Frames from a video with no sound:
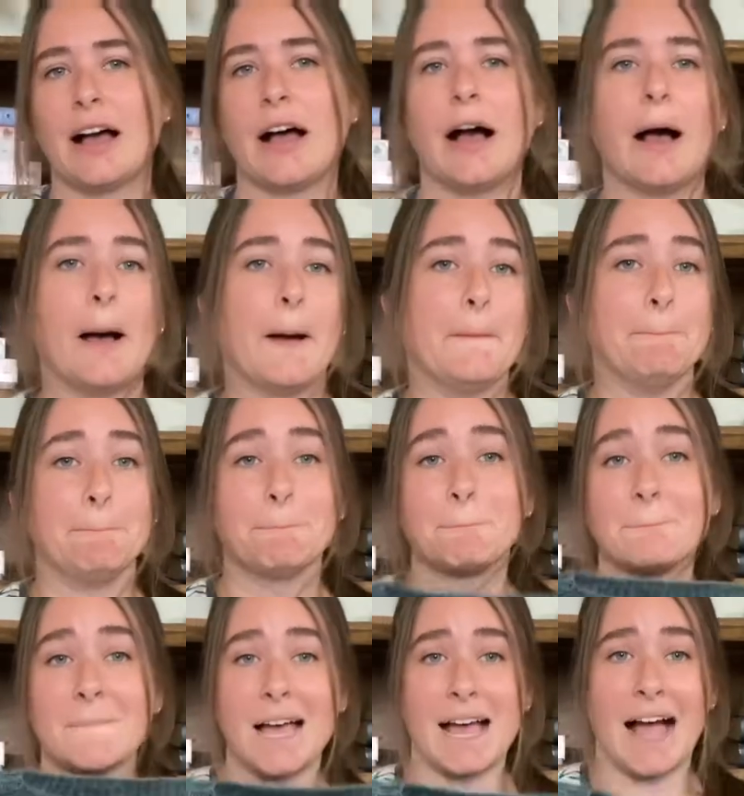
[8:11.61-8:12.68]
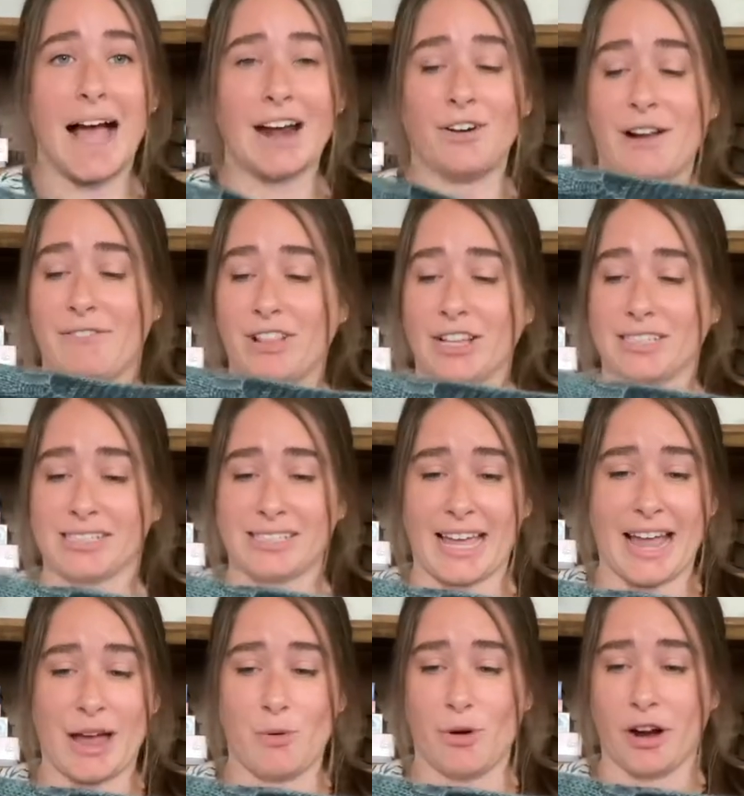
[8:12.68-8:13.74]
I don't have a lot to
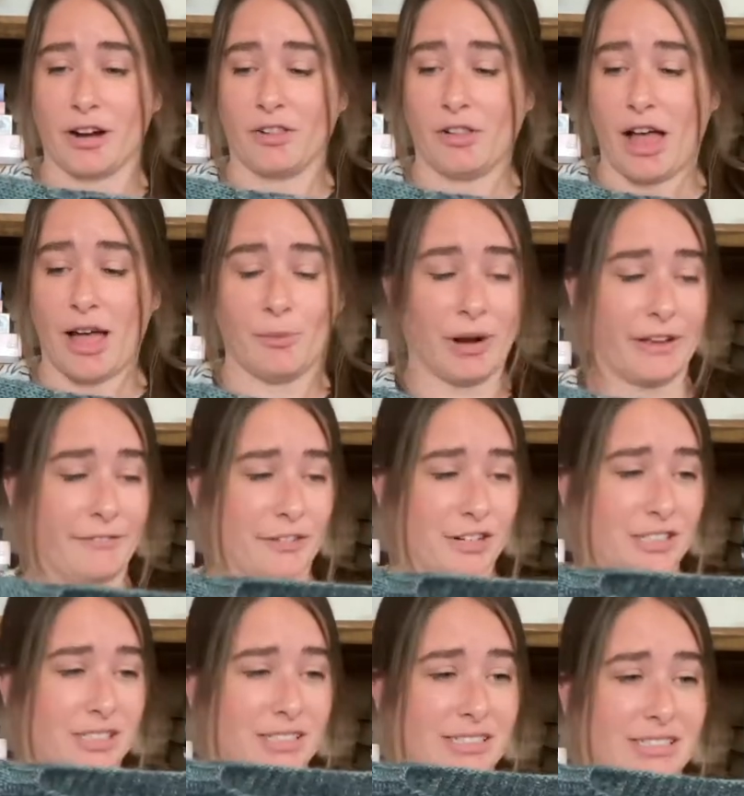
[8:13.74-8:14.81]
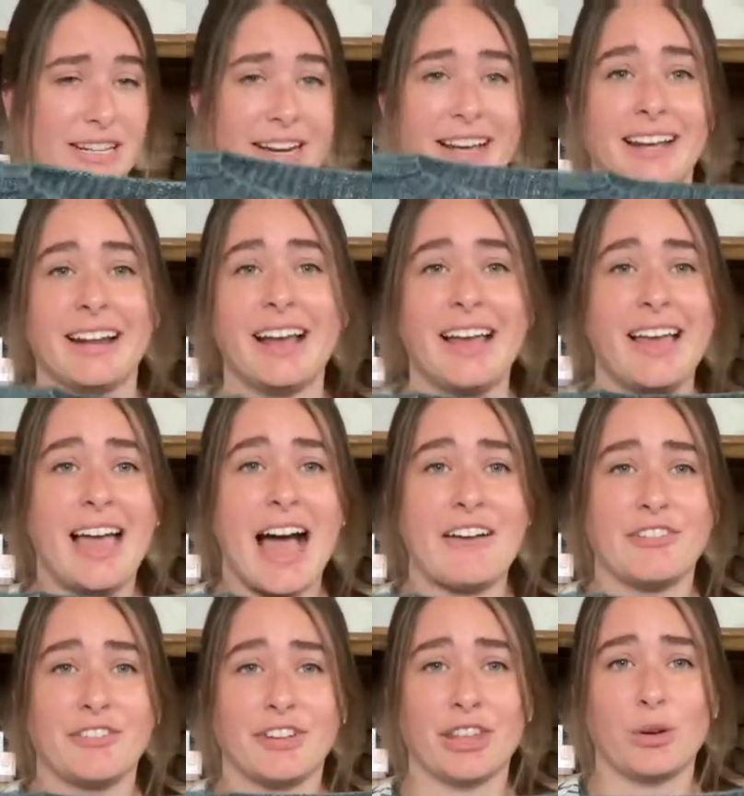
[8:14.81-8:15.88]
say. I wore it a lot when I first knit it.
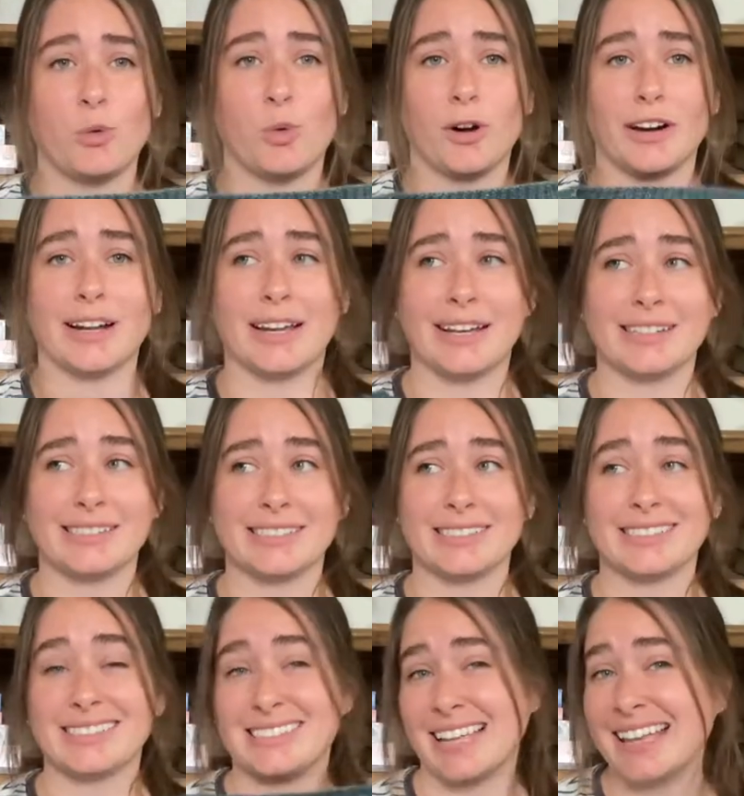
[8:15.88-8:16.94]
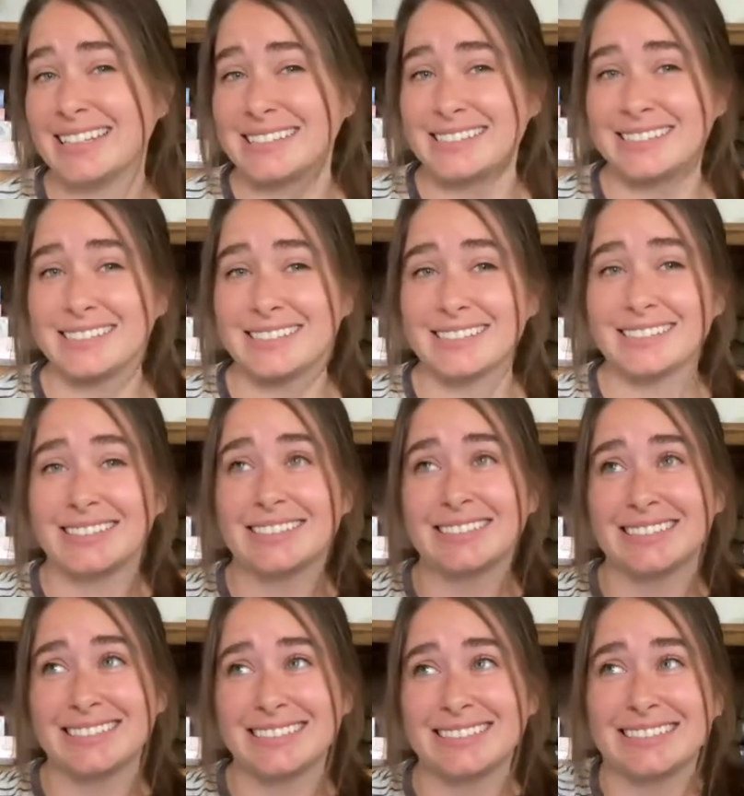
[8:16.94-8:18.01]
Haven't really worn it since
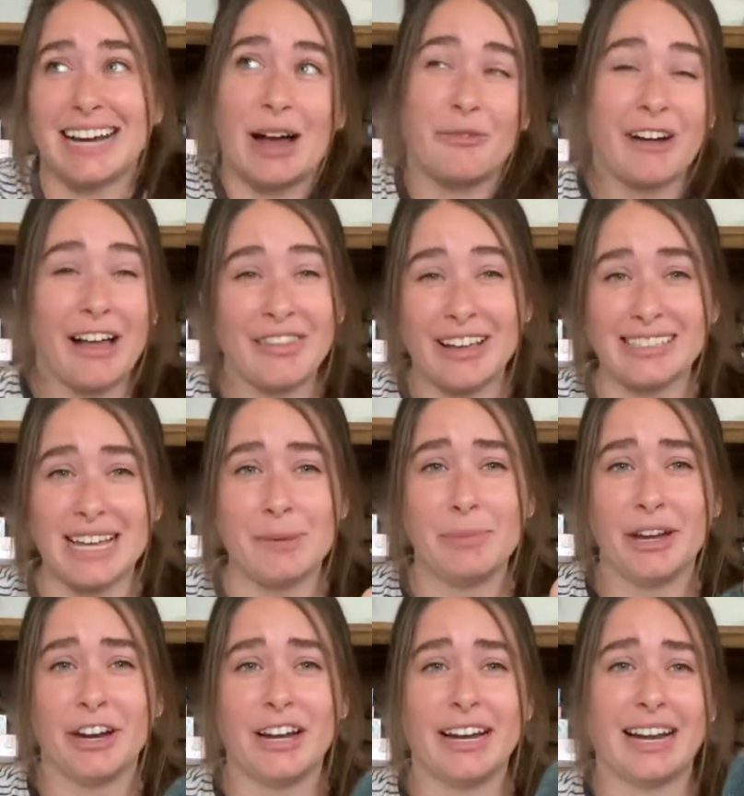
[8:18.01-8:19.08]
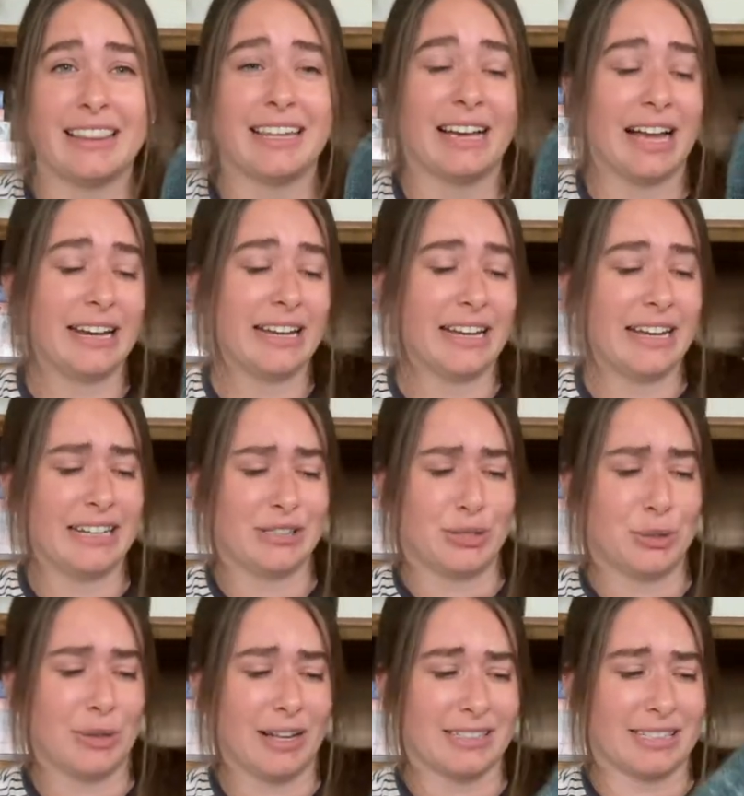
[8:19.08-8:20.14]
around that time period. I think I knit it in
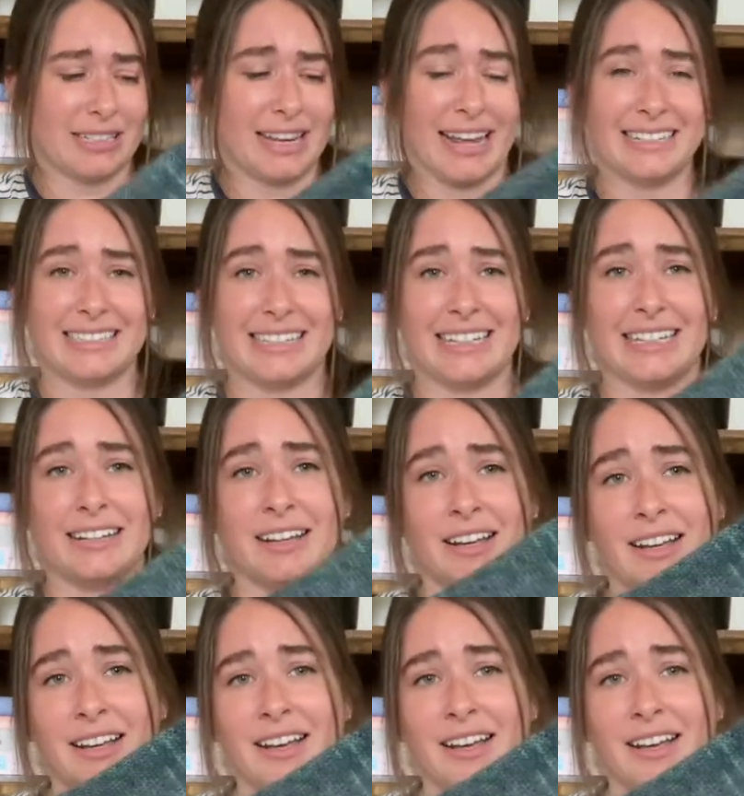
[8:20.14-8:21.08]
2019.